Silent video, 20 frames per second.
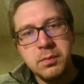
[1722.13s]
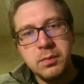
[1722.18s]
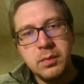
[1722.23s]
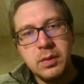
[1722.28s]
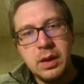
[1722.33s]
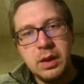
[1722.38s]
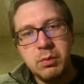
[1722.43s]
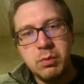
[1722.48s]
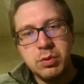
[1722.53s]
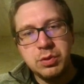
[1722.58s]

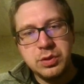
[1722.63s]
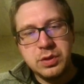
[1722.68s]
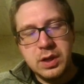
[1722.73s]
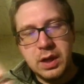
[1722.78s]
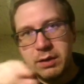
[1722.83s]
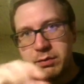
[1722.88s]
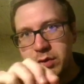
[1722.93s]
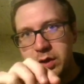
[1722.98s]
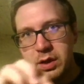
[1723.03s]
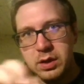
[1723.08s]
And we'll just
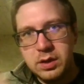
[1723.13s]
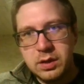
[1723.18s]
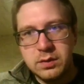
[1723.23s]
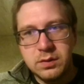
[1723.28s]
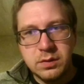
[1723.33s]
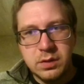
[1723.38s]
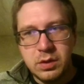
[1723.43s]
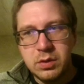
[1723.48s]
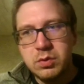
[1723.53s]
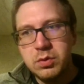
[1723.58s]
have like a
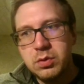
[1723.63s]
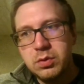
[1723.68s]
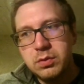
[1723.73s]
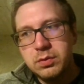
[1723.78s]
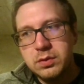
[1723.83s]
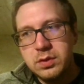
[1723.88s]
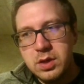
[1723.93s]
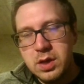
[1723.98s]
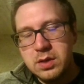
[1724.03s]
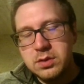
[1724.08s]
single
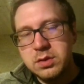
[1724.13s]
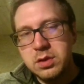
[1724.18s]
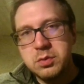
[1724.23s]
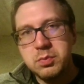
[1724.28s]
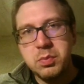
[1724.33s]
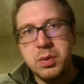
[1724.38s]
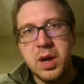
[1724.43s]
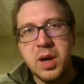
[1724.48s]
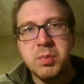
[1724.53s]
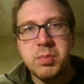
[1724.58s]
CSS
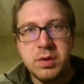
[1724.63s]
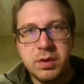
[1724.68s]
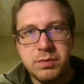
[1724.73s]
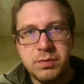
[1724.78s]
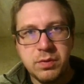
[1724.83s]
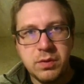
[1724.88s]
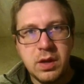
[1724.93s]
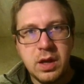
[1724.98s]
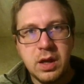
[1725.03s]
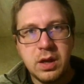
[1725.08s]
property
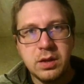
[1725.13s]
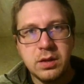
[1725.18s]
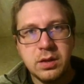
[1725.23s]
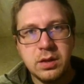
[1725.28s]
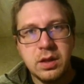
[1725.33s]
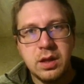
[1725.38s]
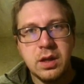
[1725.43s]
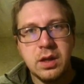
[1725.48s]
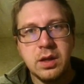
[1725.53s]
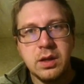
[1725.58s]
for that,
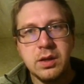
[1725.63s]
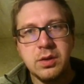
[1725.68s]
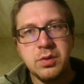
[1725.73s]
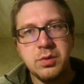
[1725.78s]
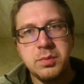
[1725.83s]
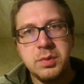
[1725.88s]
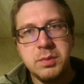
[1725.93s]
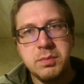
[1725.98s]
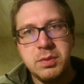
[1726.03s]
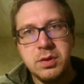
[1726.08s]
and it'll
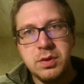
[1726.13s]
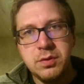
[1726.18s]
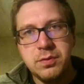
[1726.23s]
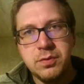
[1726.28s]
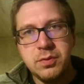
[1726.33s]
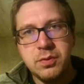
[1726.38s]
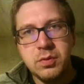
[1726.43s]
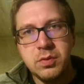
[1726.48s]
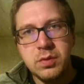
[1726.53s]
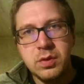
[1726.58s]
be
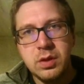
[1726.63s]
beautiful.